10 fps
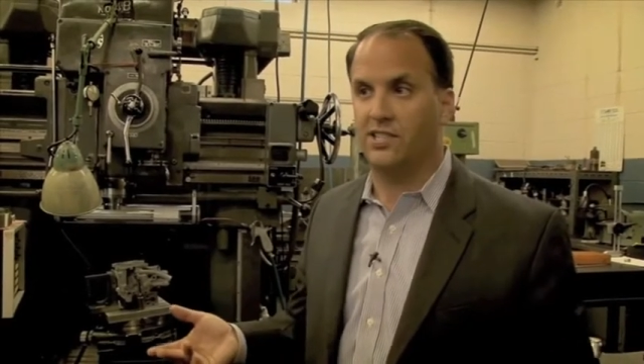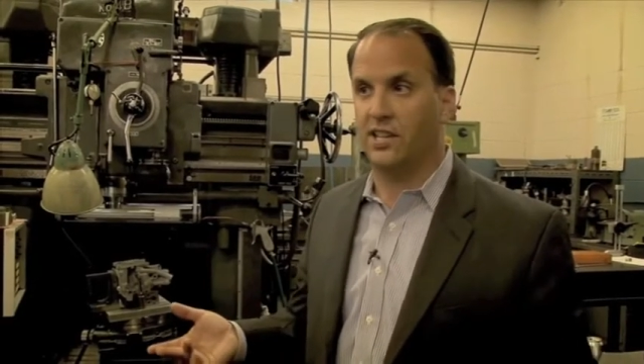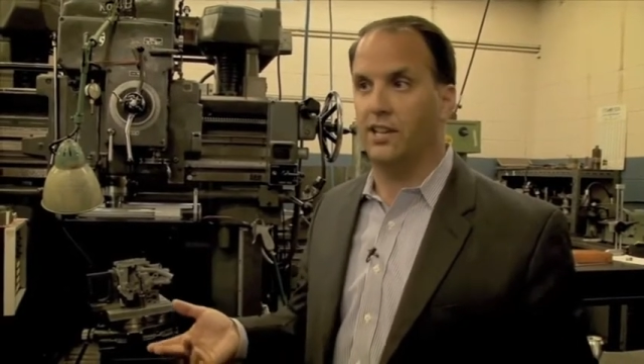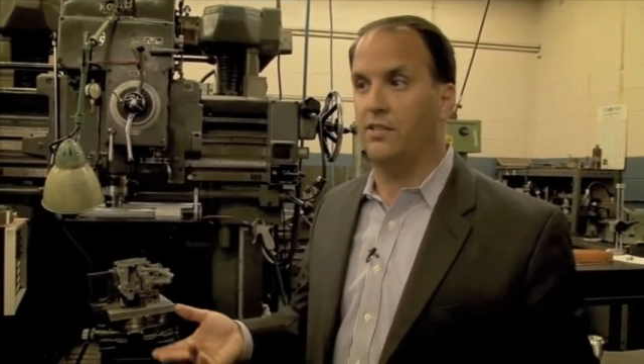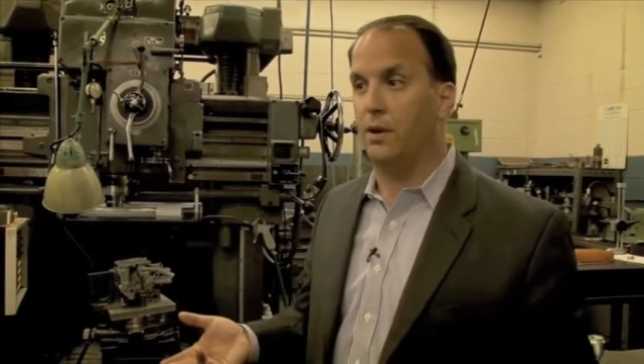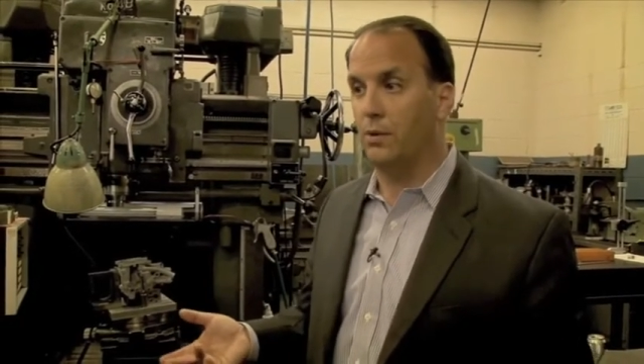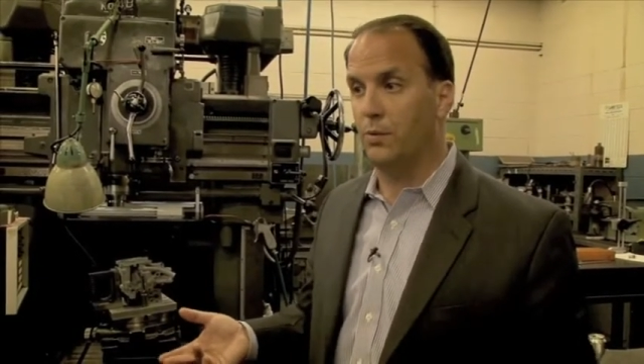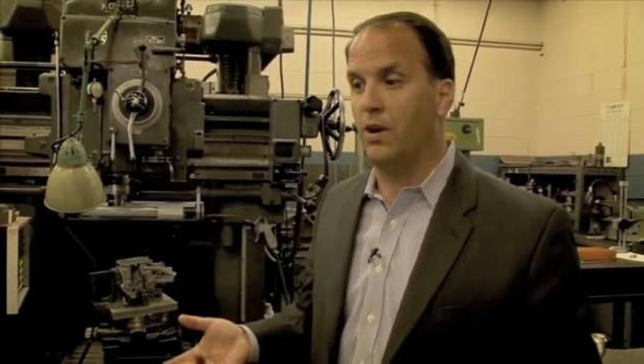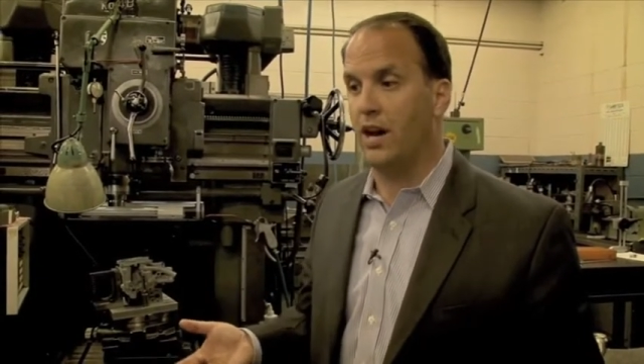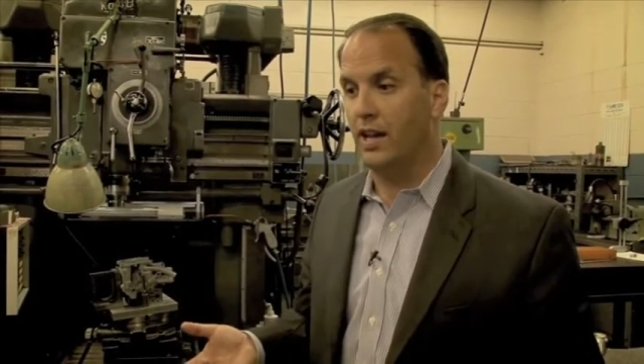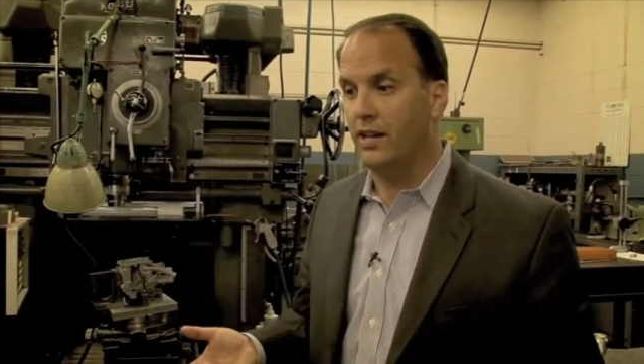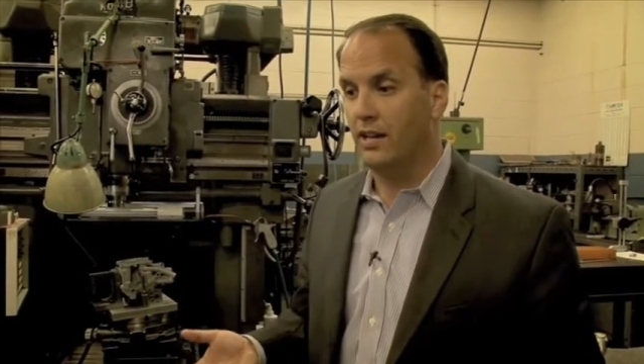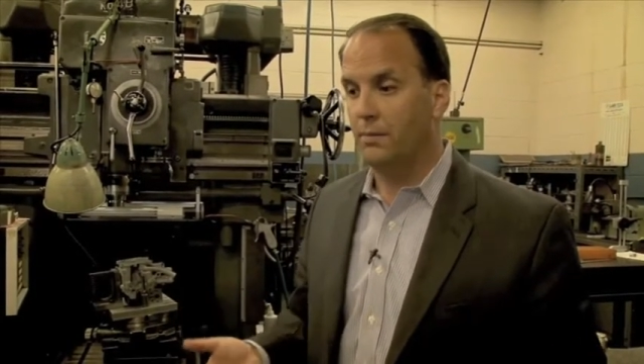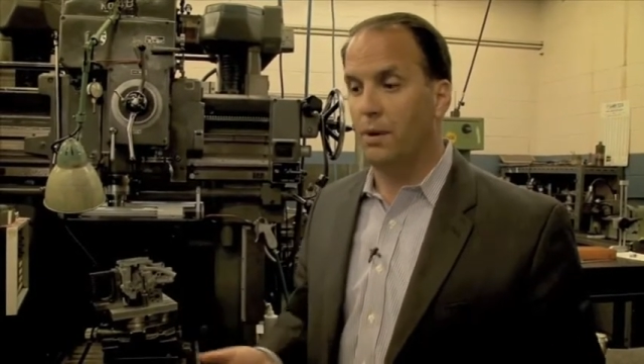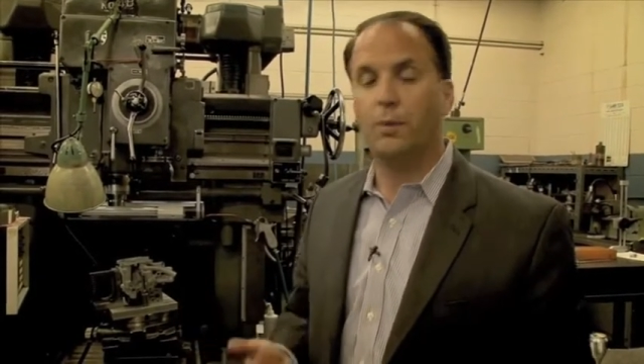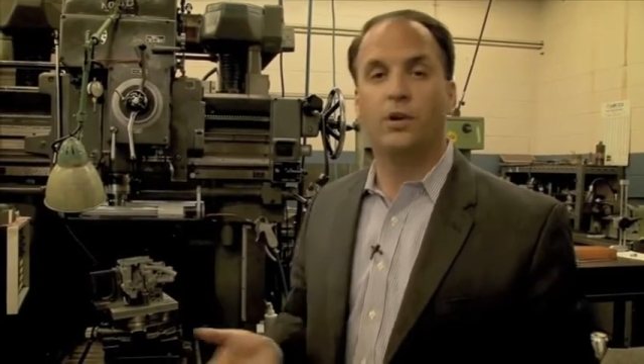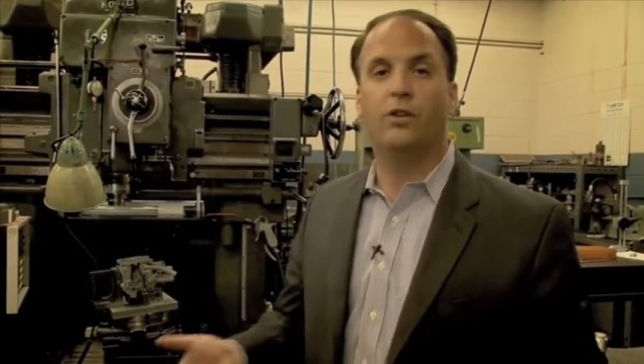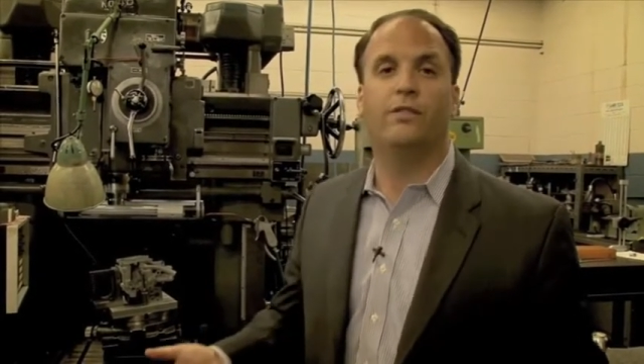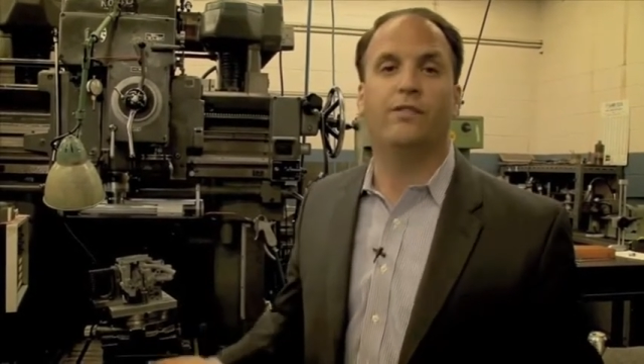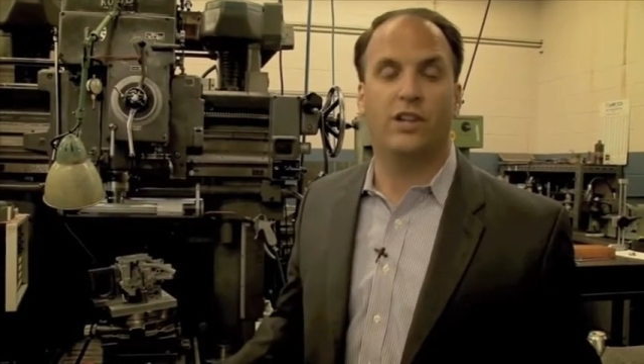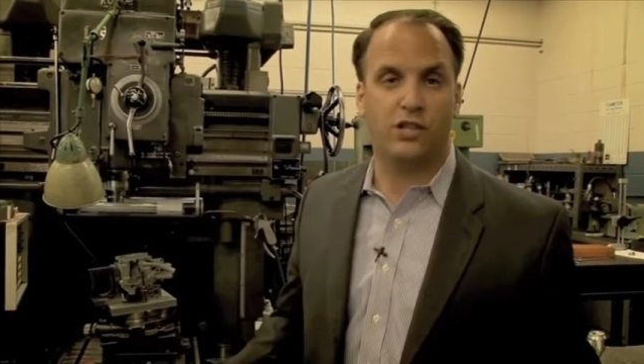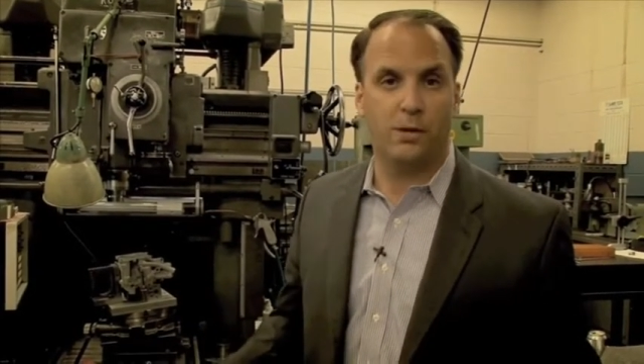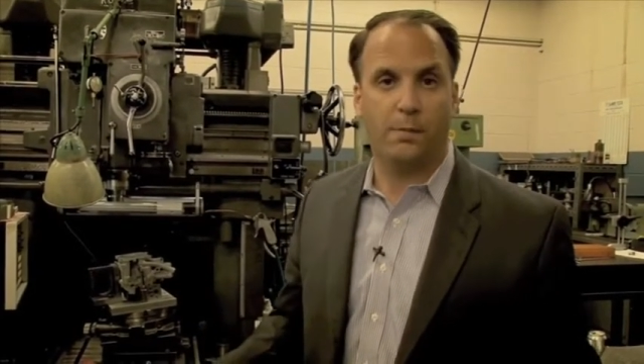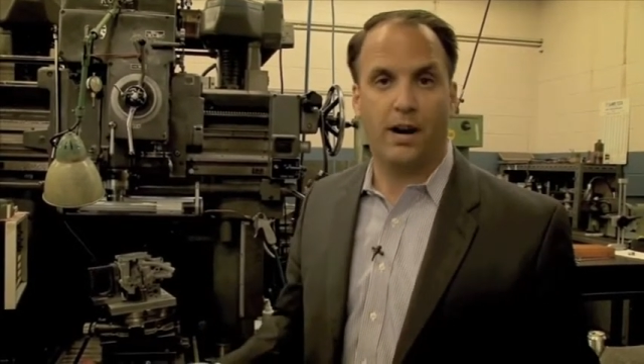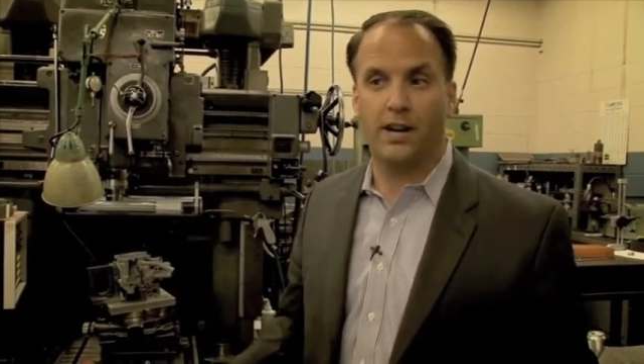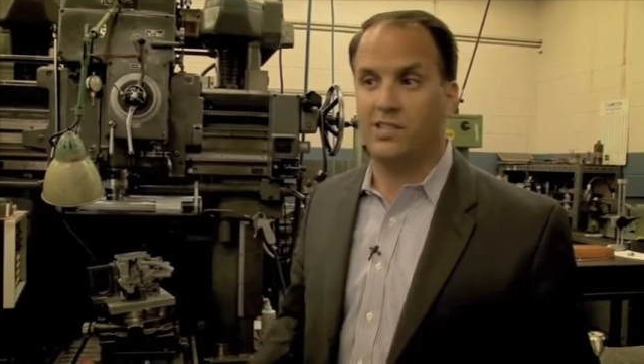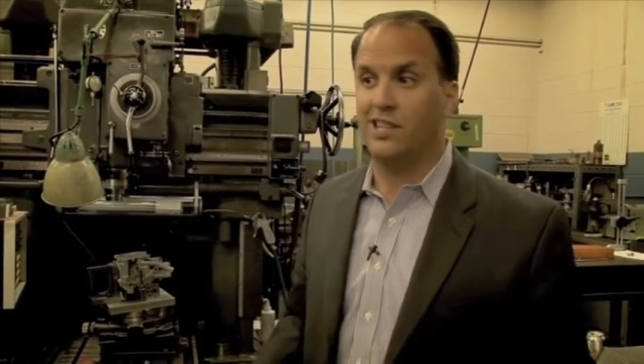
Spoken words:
that we want, but we couldn't finish the parts,